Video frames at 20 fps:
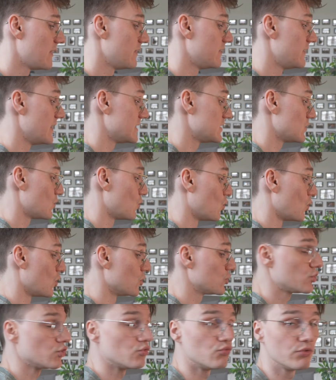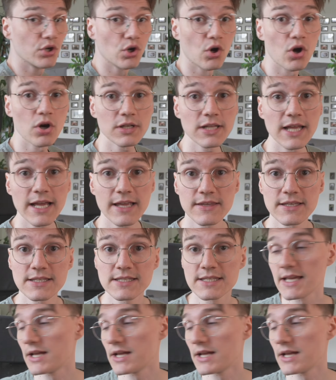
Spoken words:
that want to record like this.